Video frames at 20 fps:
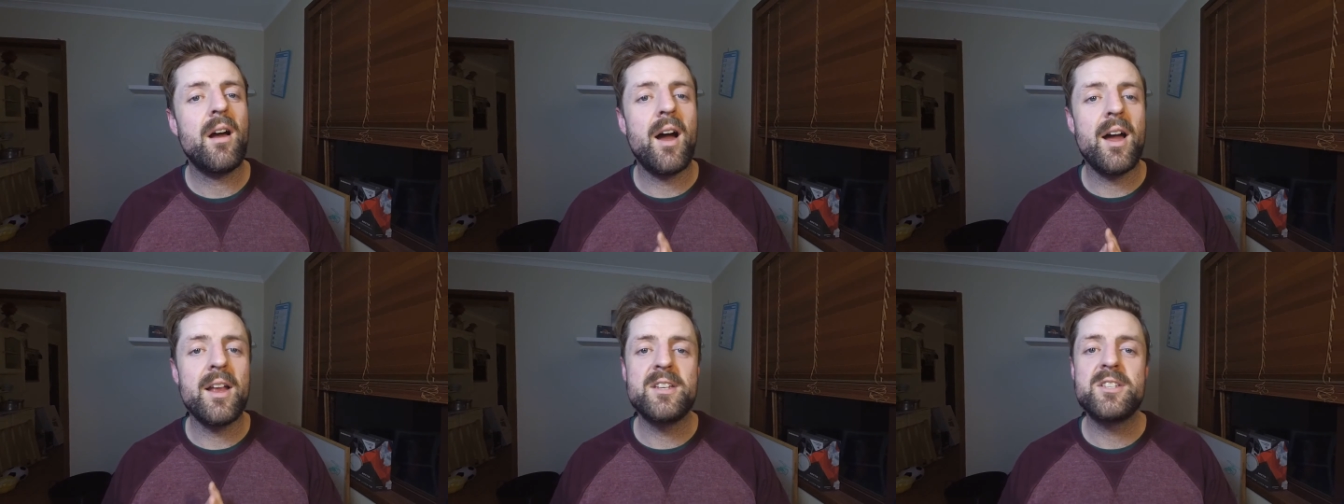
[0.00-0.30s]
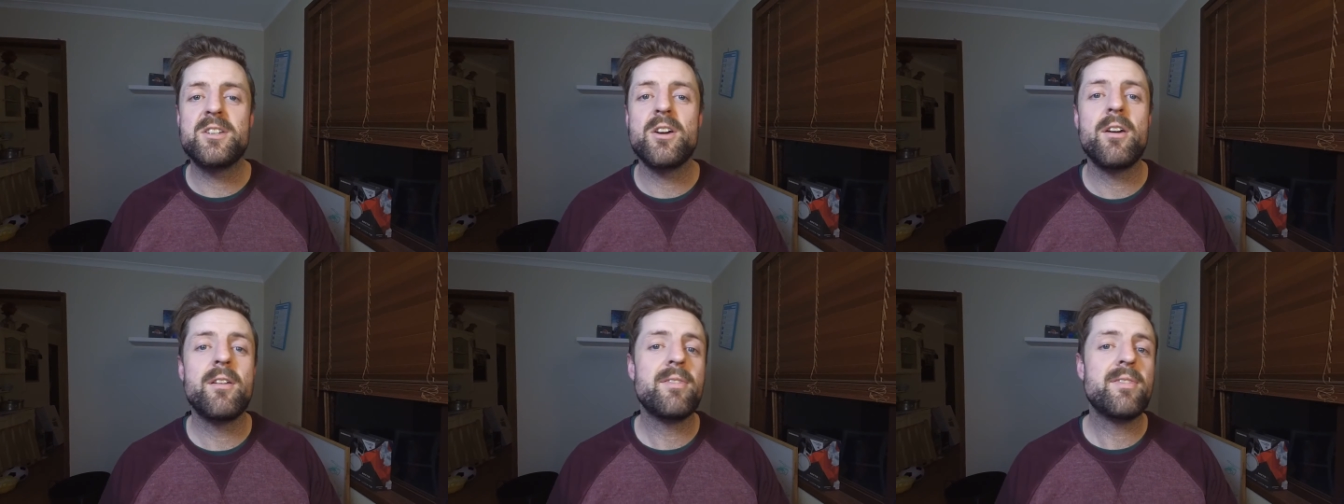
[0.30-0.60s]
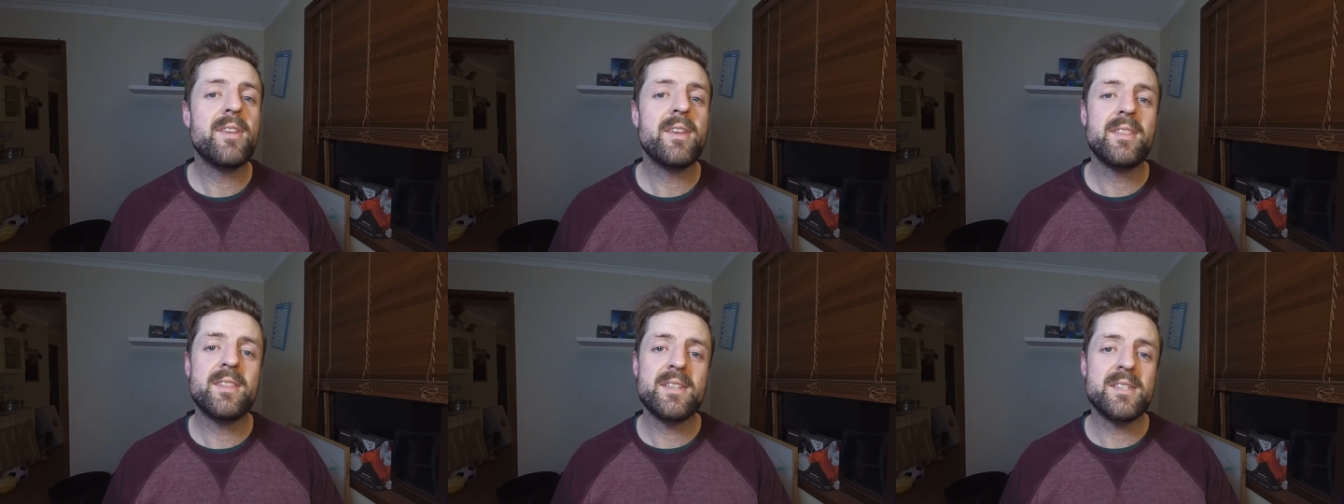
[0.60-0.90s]
I don't
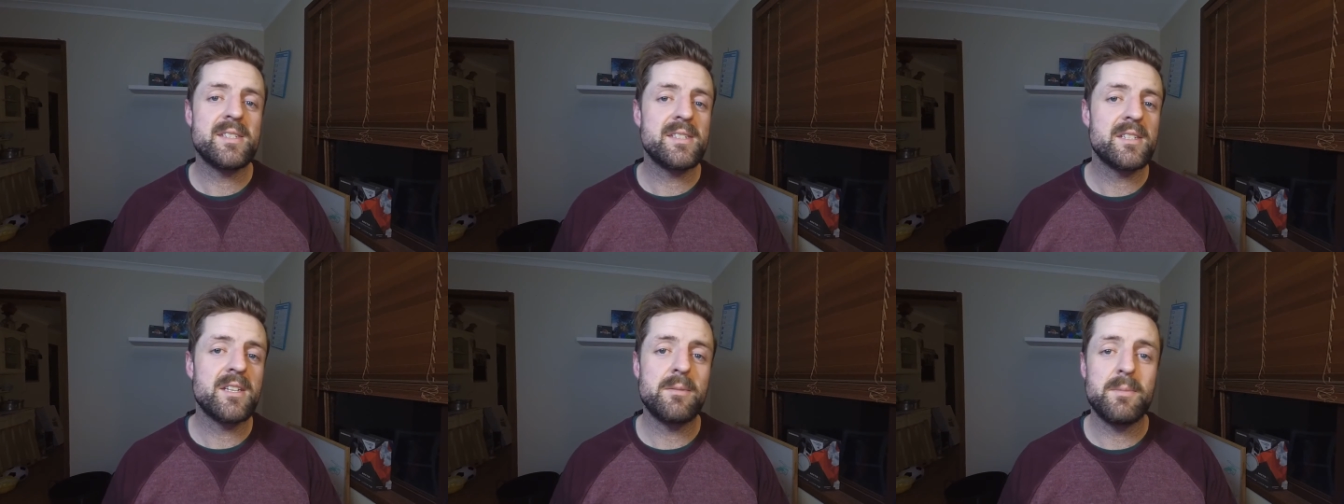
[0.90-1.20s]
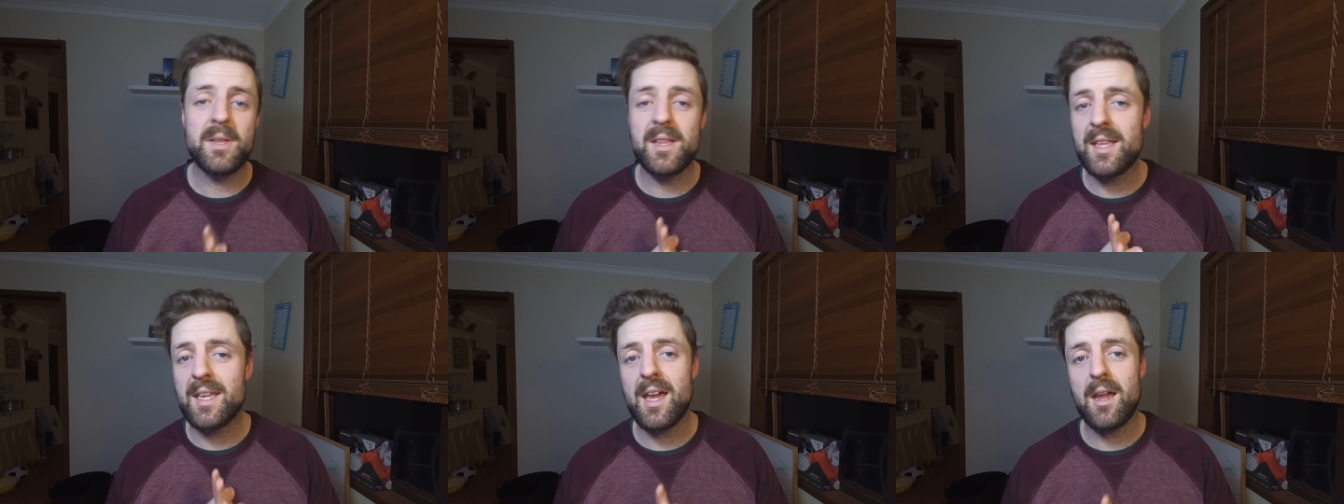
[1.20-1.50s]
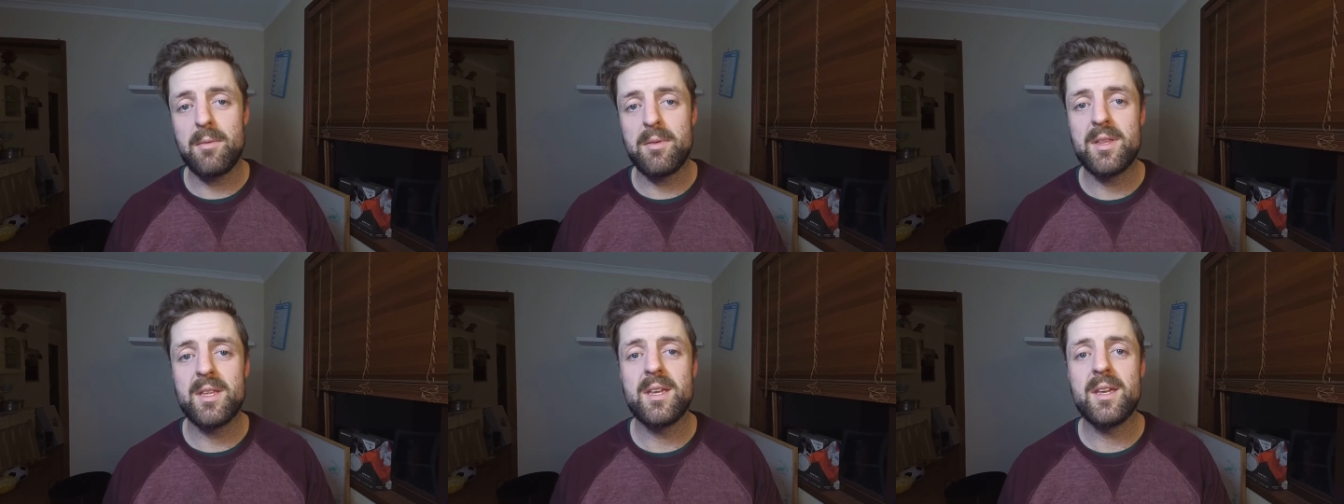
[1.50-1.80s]
think this is going to be the
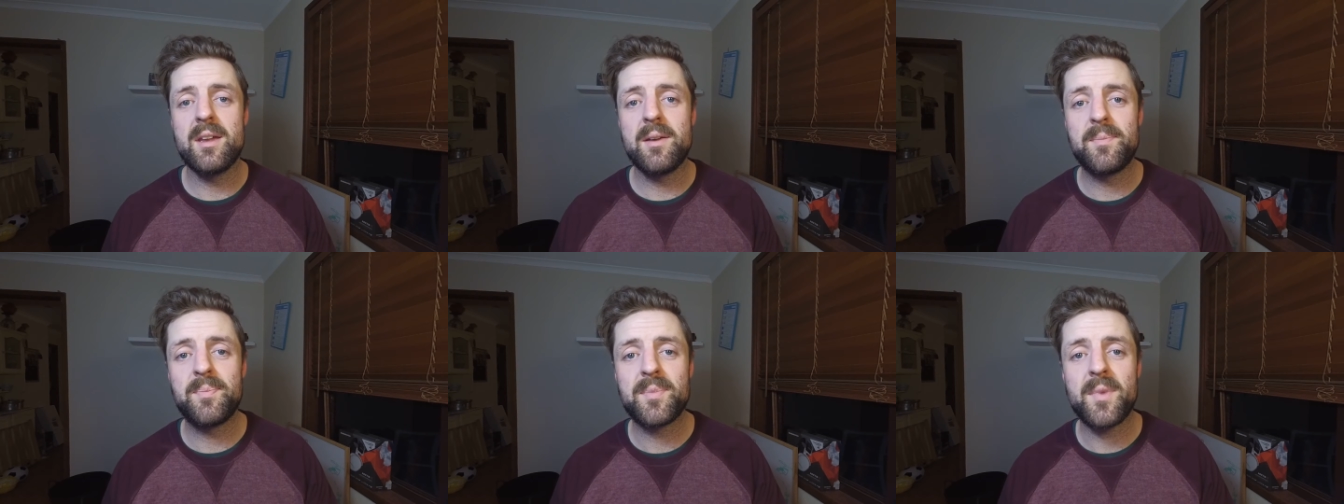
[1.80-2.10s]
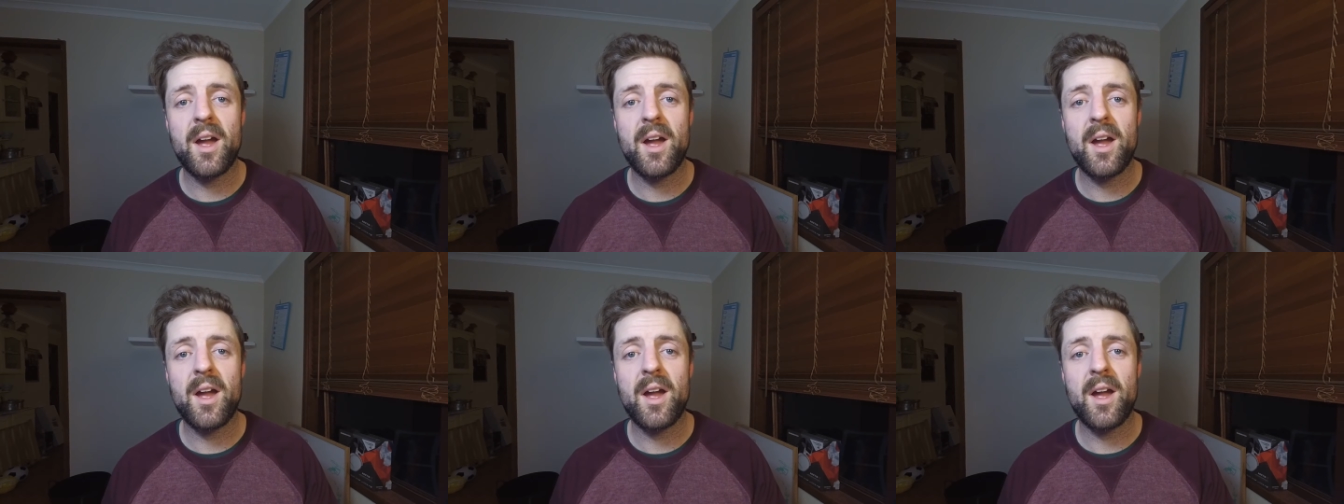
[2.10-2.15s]
game of the year.